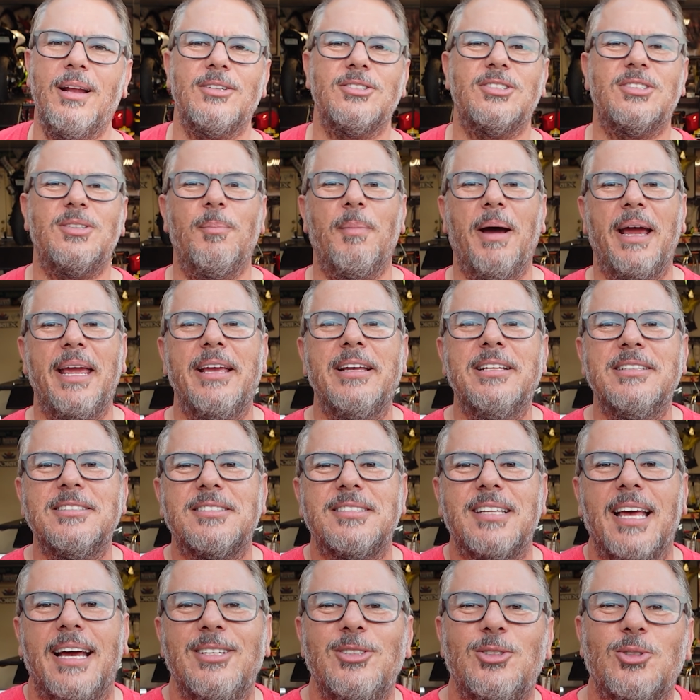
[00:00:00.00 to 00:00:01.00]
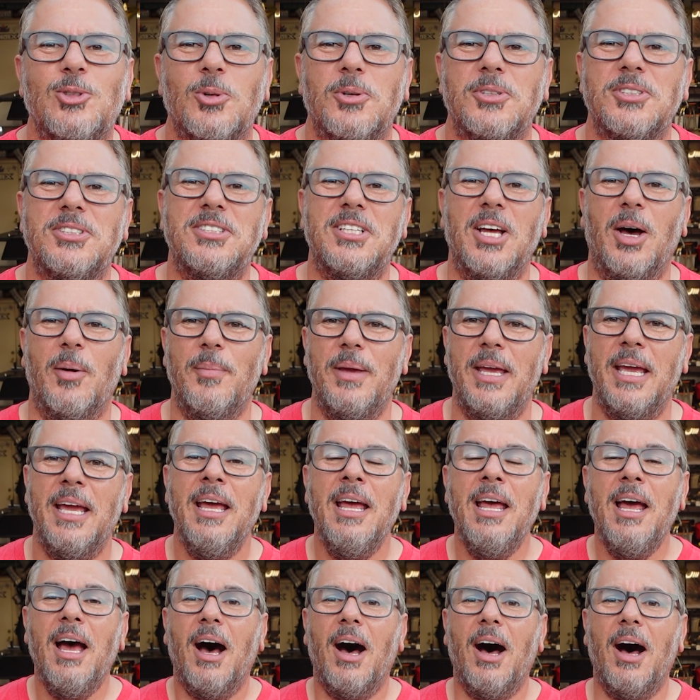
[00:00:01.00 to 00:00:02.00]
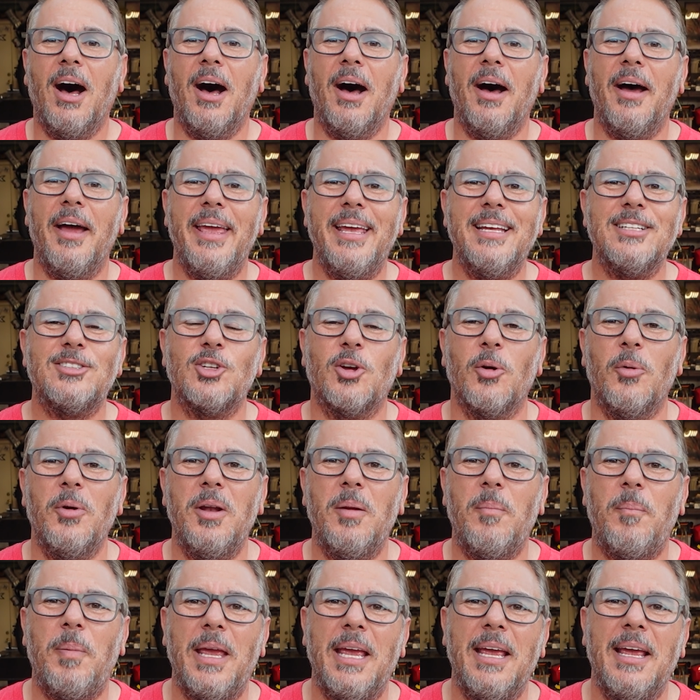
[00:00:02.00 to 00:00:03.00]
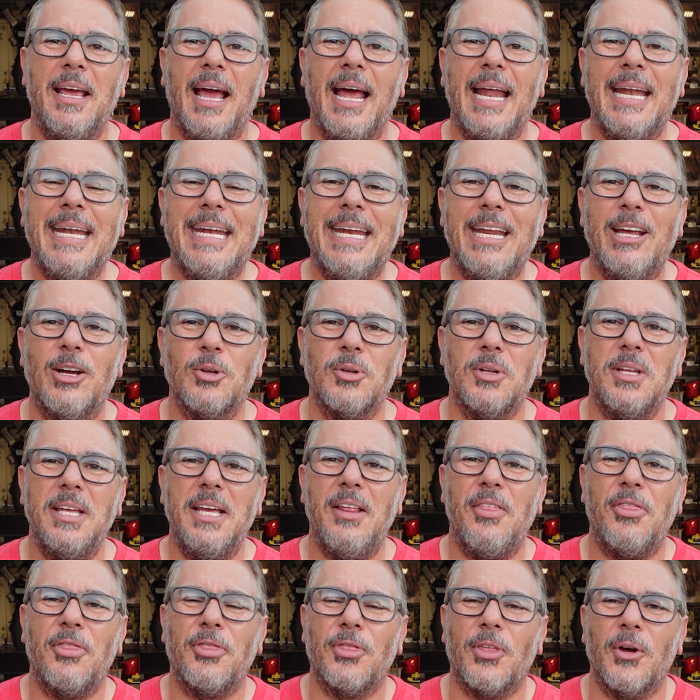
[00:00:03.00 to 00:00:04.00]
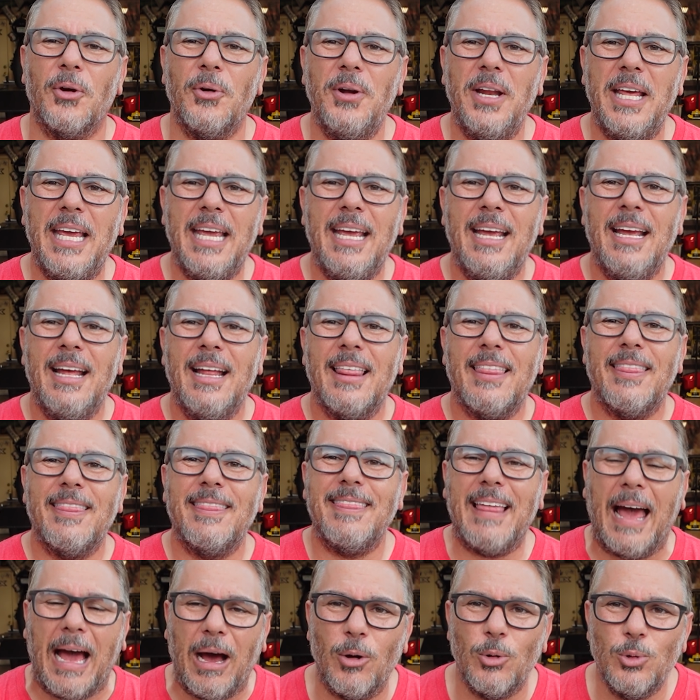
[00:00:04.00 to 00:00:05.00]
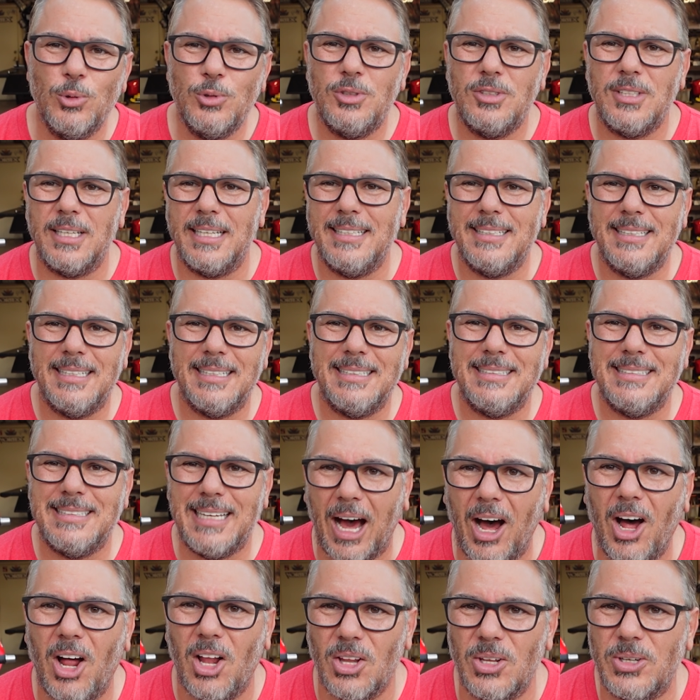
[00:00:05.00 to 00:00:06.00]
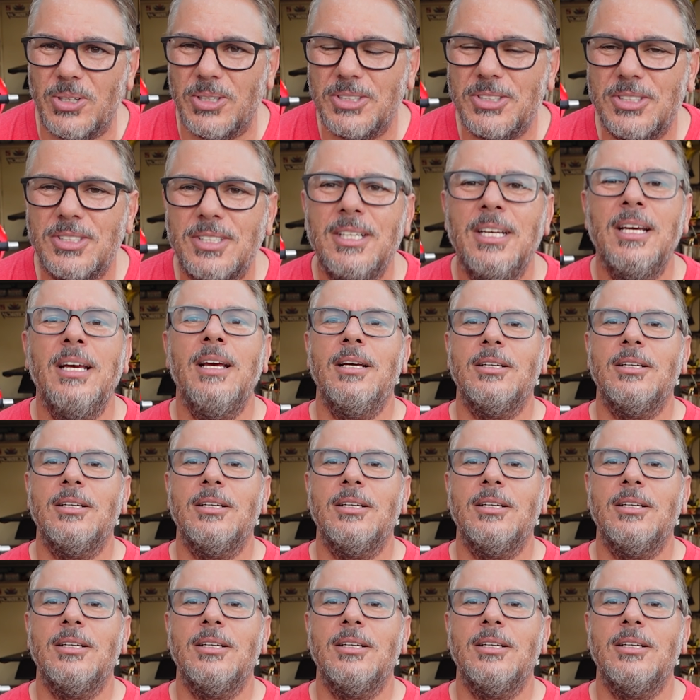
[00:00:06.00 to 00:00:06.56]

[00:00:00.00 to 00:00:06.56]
else did my inside source tell me? It's going to be nearly $30,000.